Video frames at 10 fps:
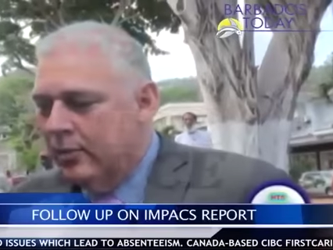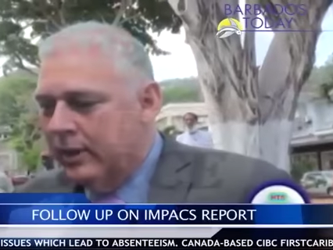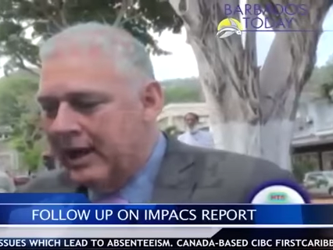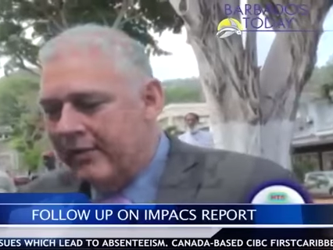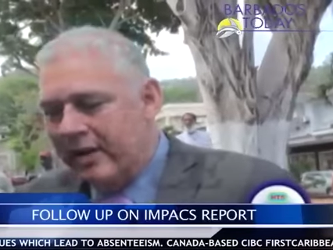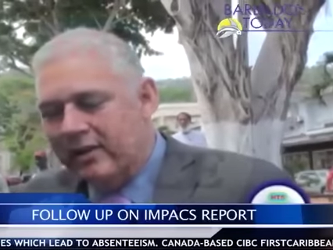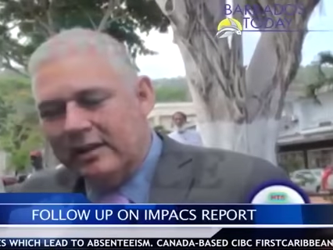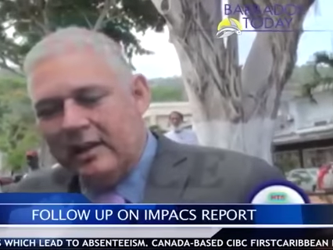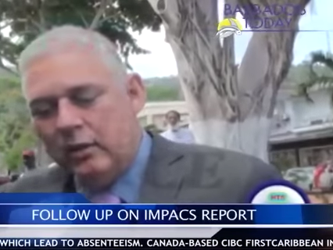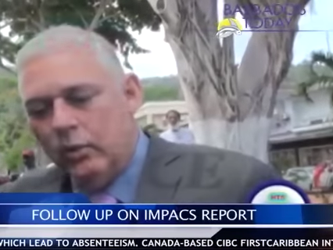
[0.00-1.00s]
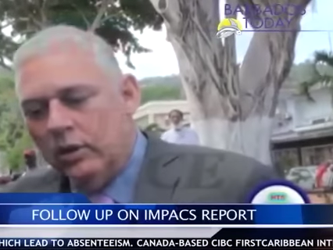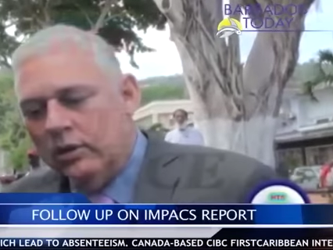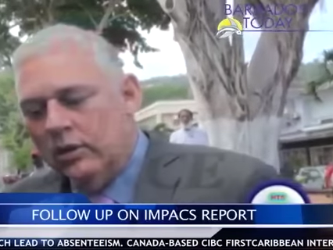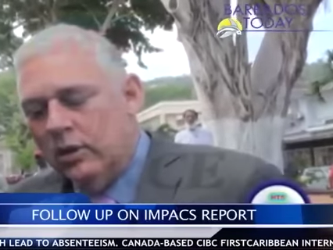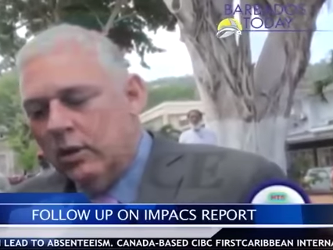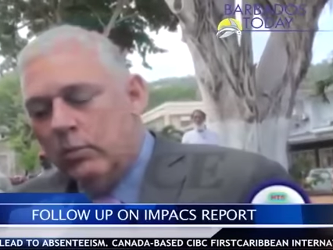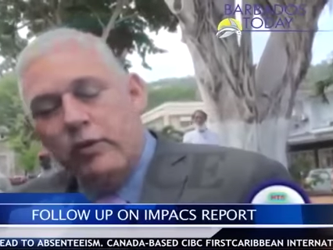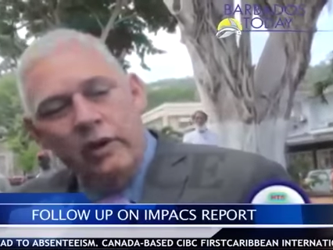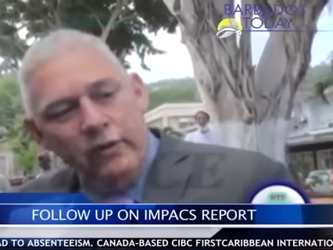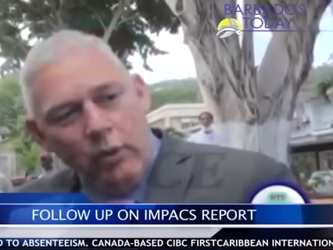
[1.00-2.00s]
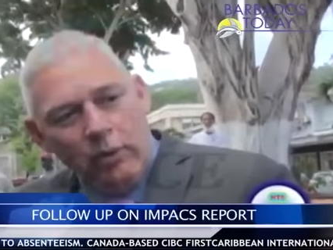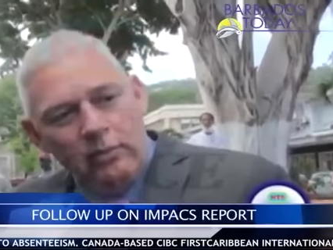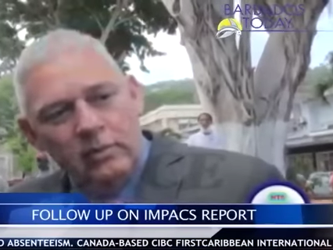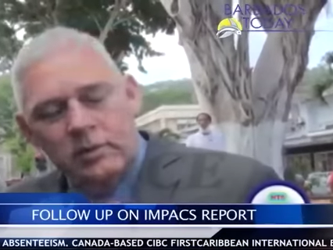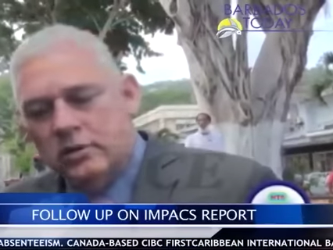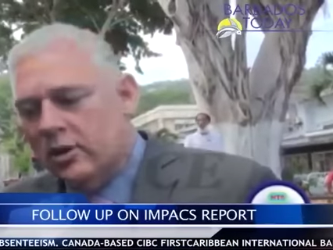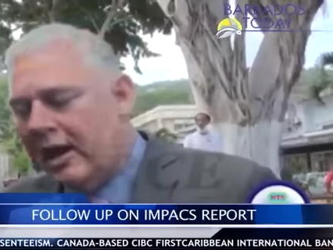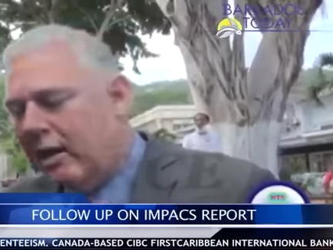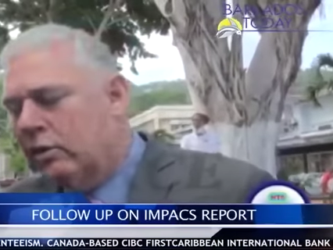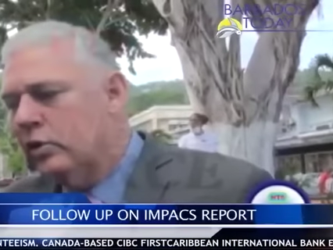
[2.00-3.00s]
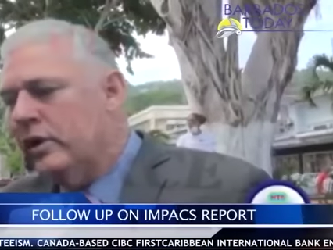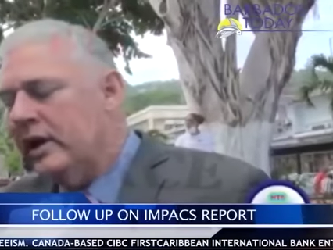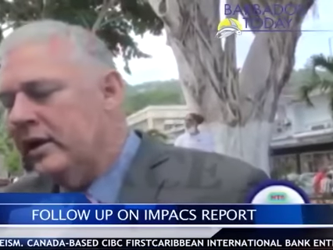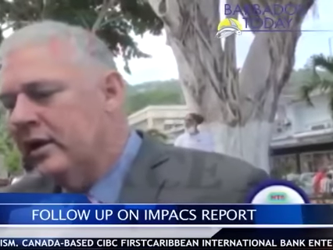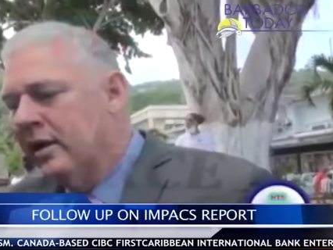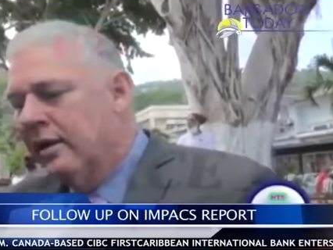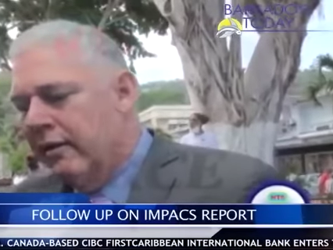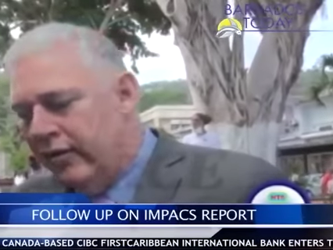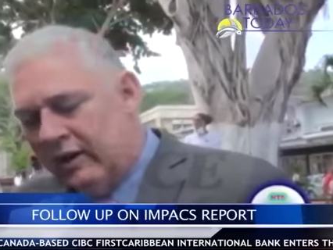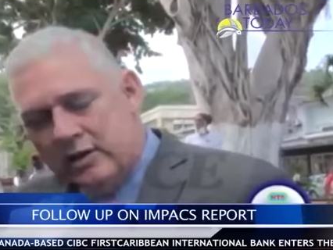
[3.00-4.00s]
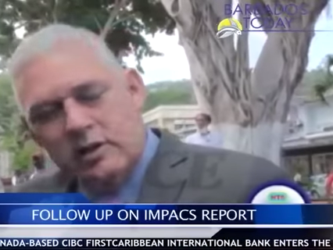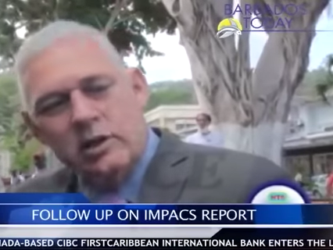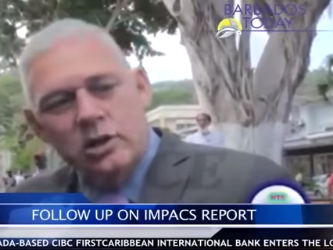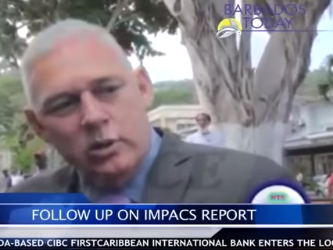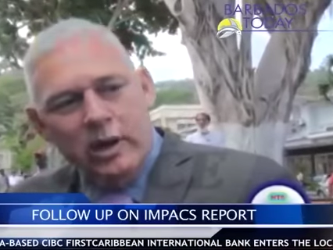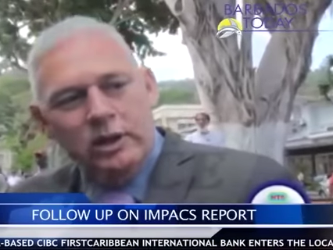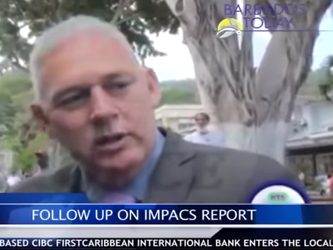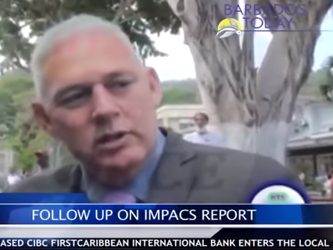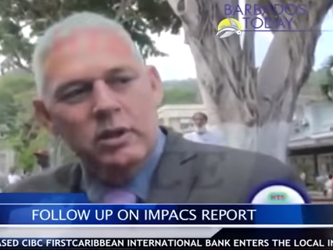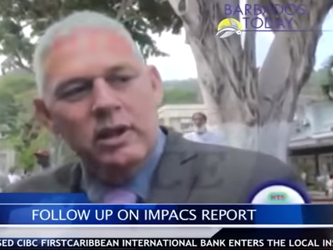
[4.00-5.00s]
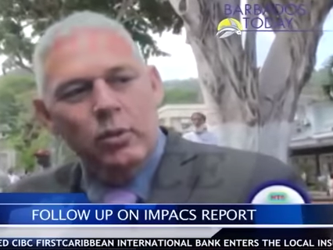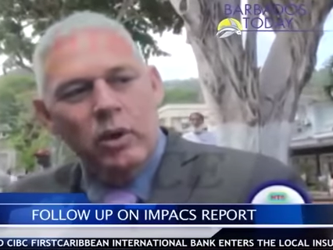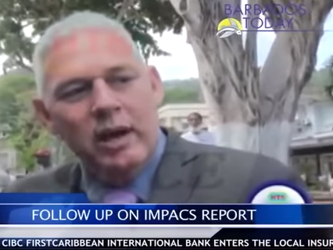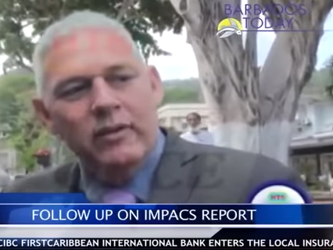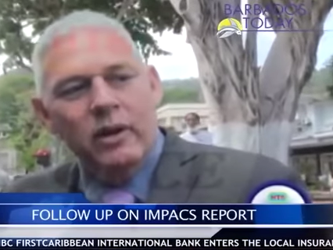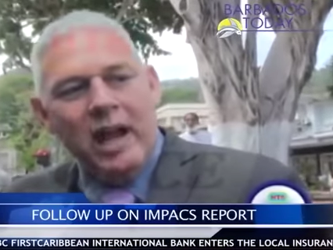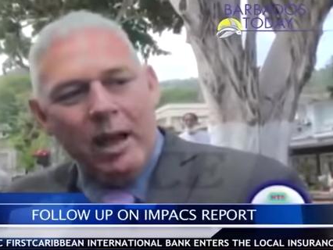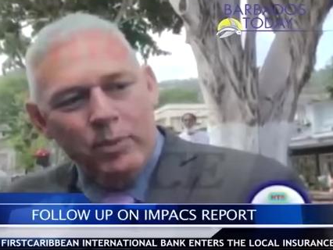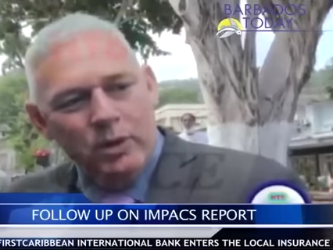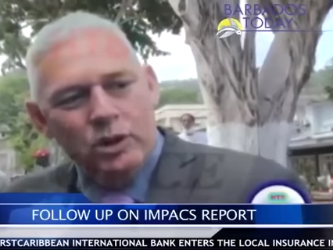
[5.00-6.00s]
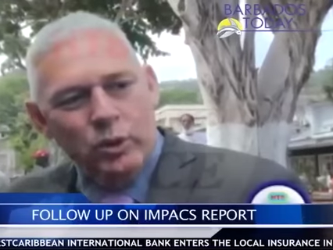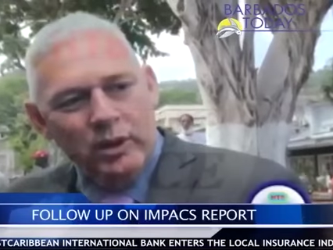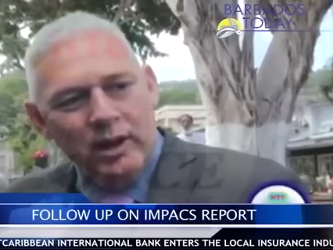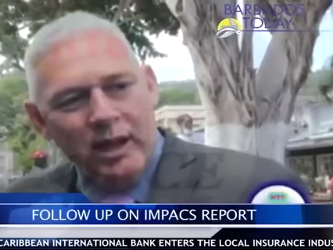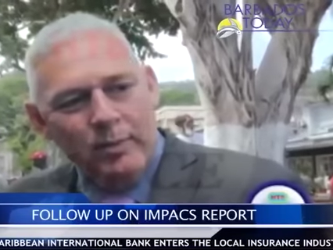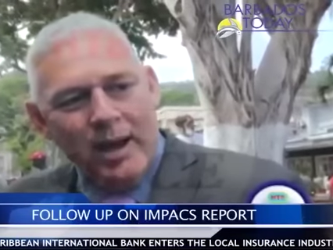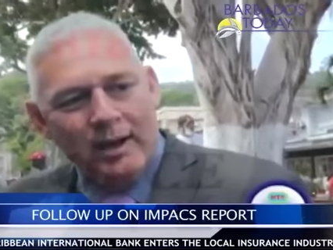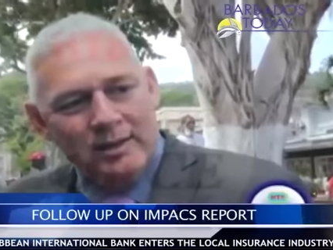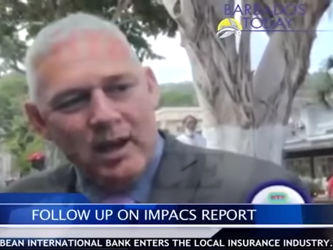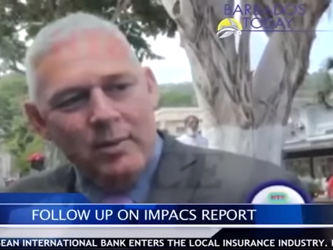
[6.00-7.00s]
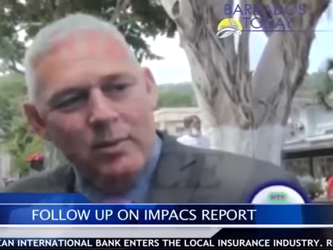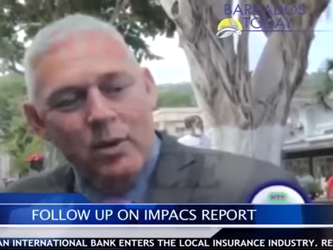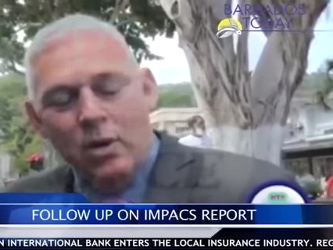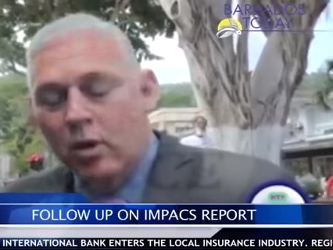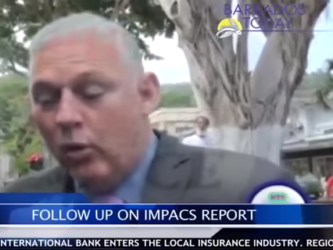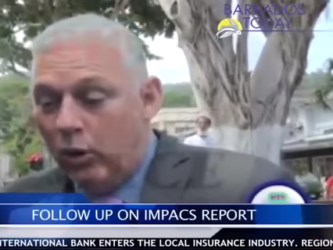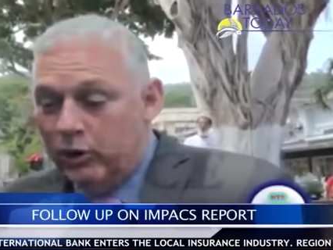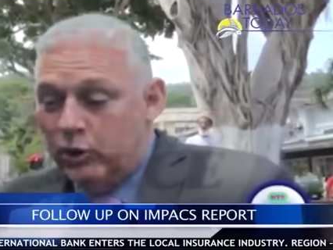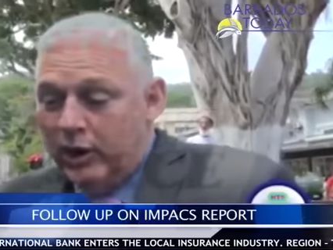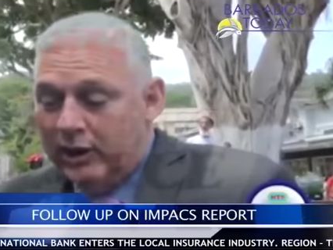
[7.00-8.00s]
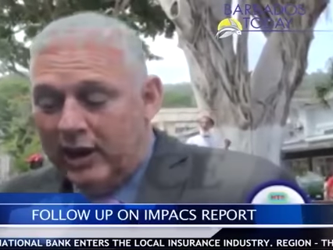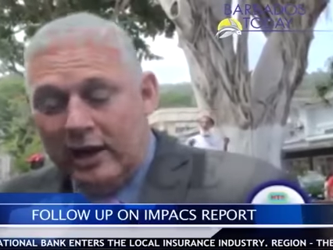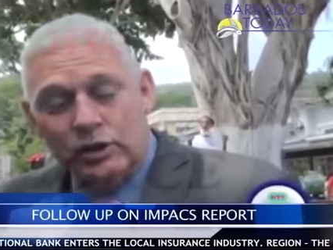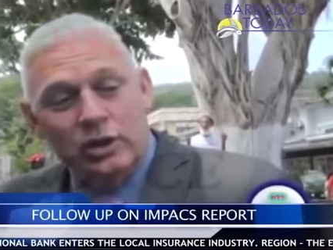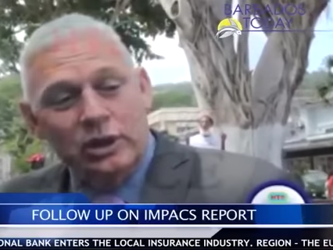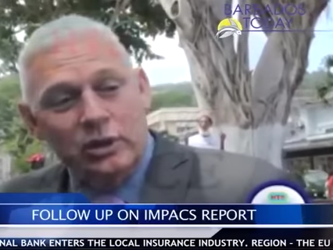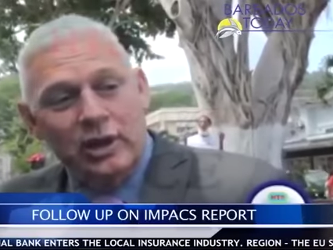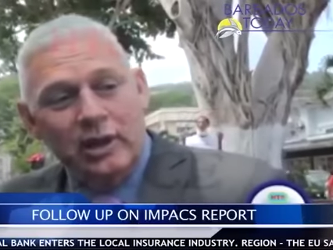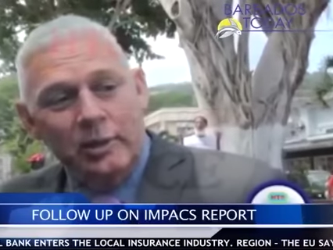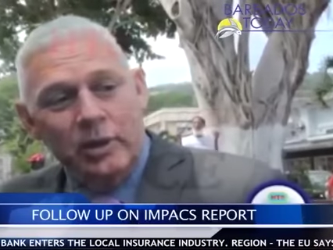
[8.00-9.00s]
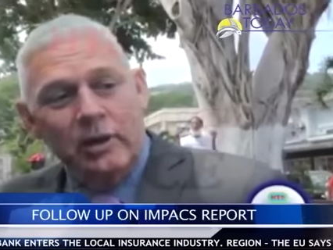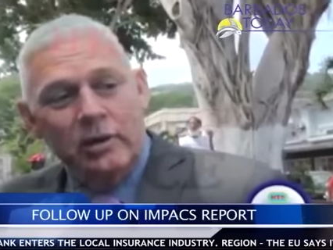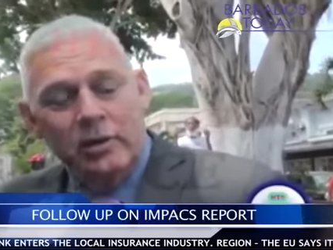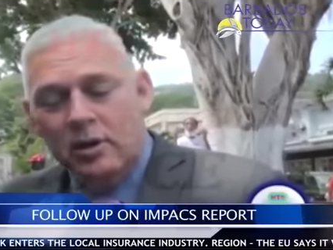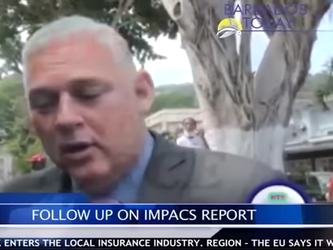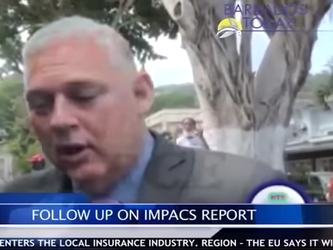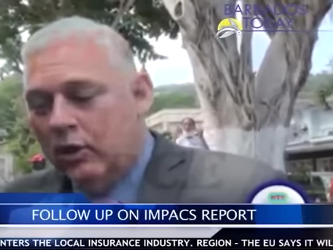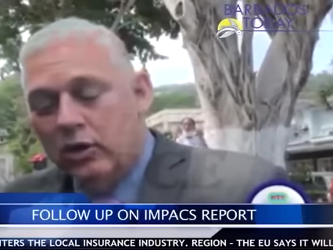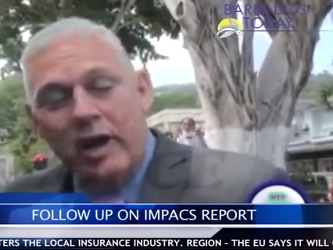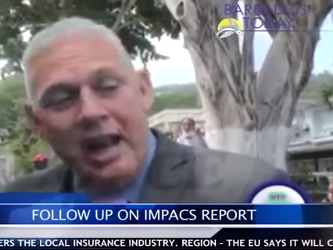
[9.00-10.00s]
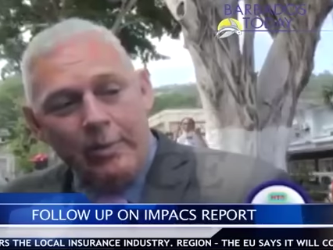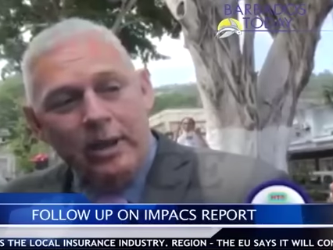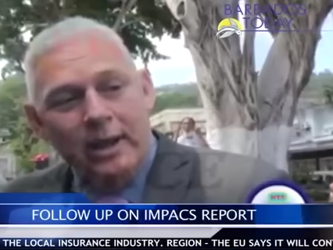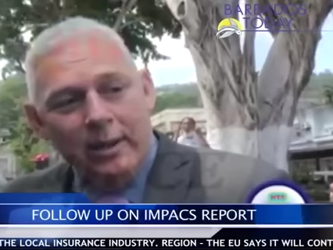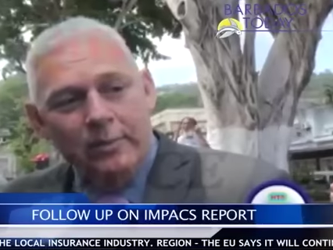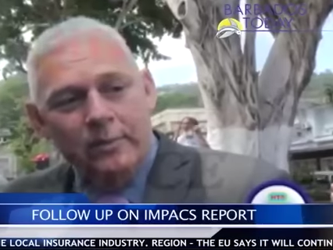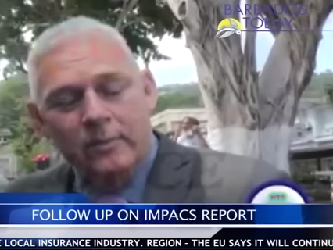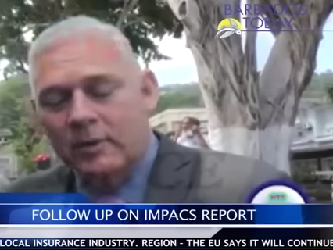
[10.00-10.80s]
but they have everything with moving forward. So how do we fix this situation so that whatever happened during the impacts time or during the extrajudicial killing period could not happen again?